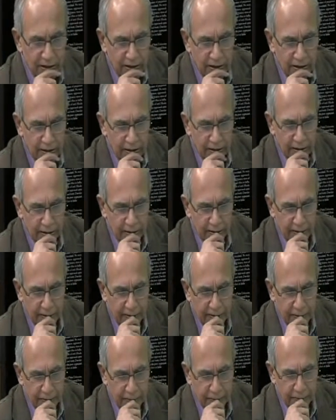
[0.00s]

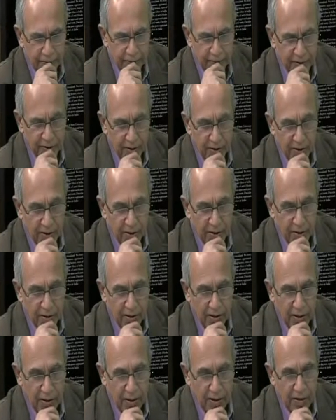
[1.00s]

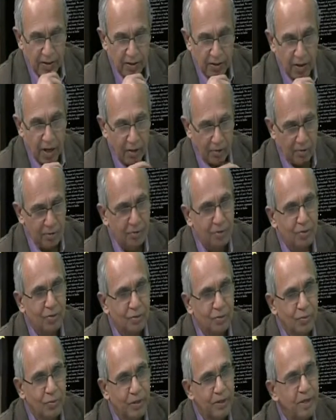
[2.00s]
Now,
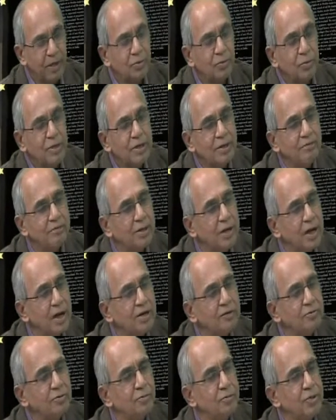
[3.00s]
whether we have
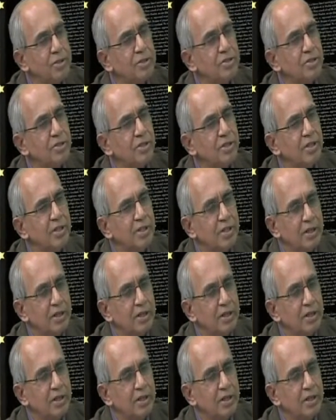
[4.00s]
learned from history,